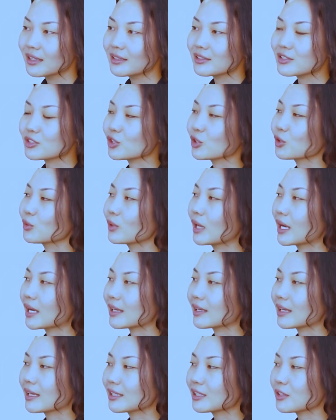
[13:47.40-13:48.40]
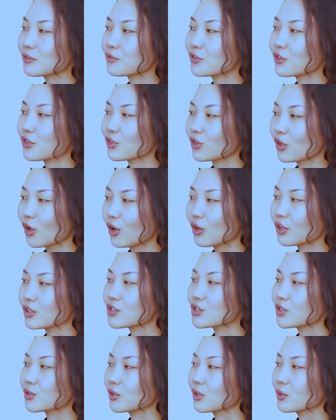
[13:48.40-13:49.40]
So I kind of
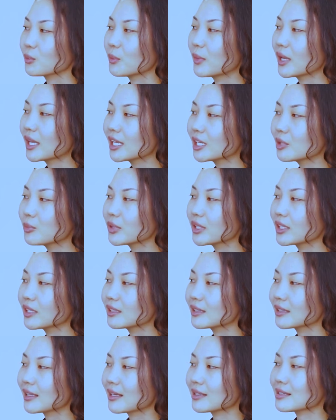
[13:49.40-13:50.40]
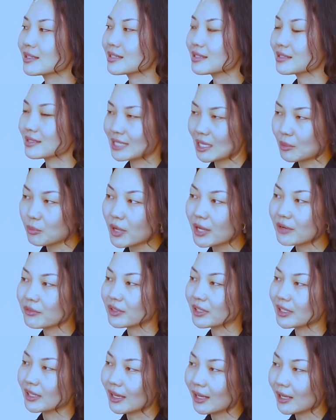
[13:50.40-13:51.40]
thought, maybe that's some
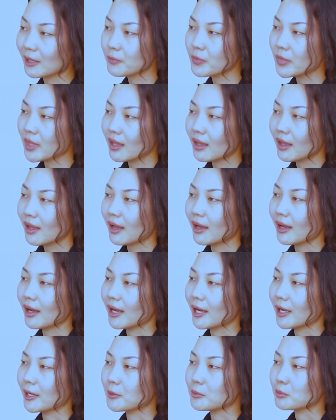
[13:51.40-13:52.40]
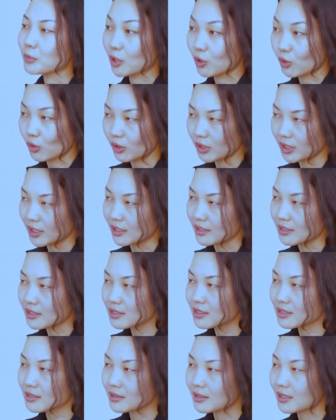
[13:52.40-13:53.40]
area
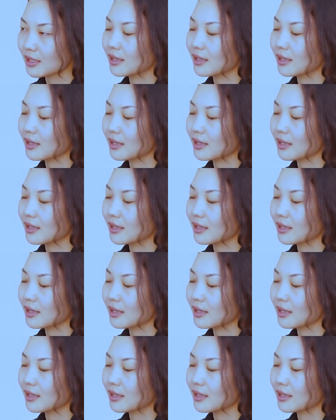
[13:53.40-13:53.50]
Mongolians,